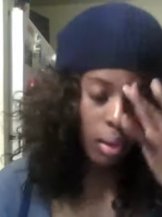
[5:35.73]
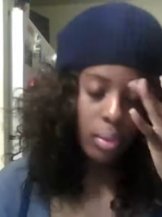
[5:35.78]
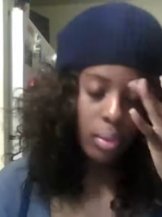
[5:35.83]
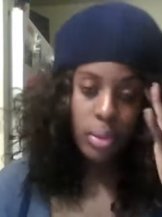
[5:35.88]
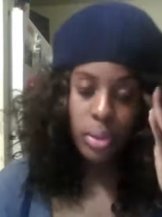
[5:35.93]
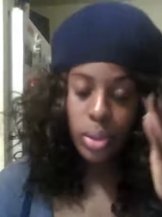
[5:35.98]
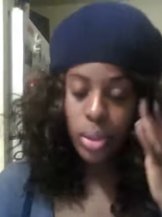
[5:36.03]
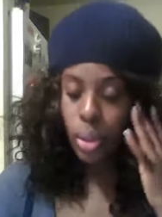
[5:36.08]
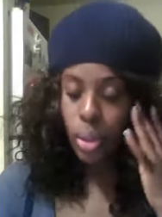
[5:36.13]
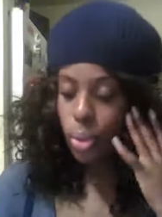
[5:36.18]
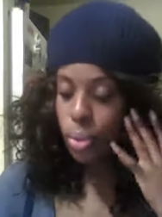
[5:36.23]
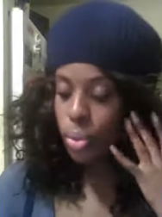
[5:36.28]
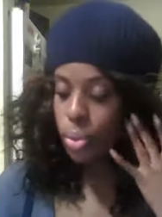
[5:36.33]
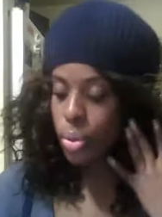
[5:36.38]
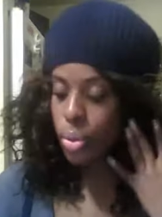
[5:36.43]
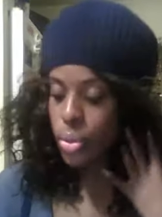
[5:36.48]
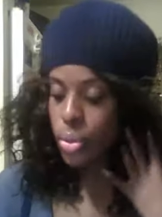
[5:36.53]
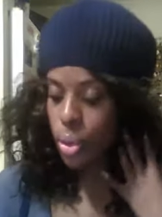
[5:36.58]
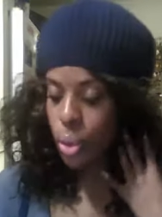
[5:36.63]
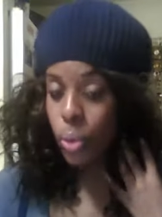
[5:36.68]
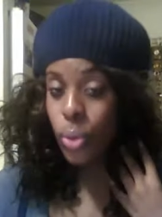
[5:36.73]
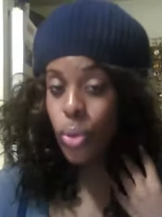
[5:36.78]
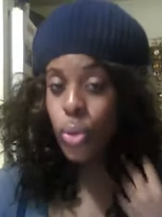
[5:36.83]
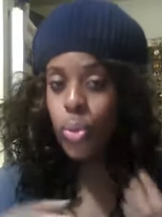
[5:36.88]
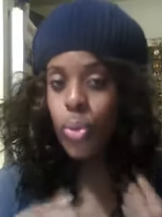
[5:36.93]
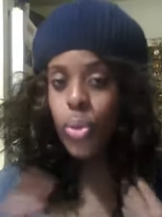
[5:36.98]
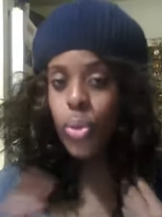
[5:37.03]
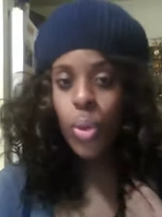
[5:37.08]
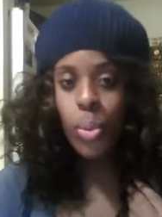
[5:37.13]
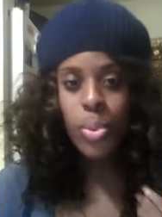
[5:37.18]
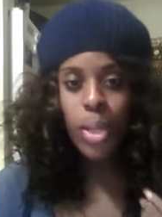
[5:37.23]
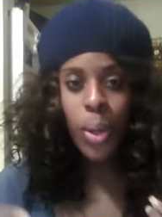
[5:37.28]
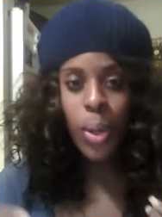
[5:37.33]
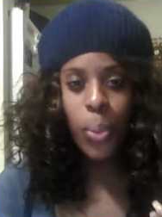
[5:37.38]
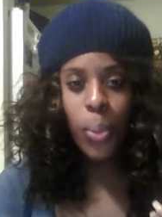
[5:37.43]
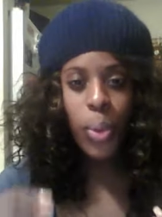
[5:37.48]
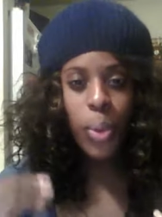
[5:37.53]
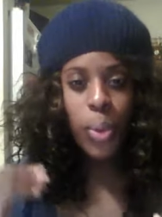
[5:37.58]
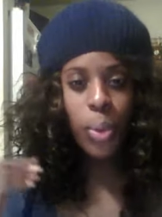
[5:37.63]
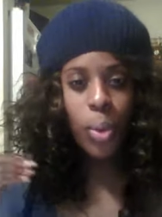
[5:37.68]
So those are the only two soaps I
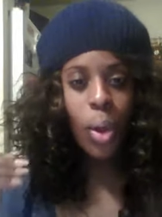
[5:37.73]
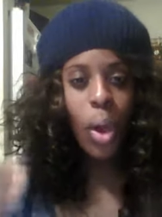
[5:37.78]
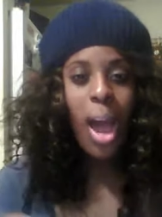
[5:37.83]
would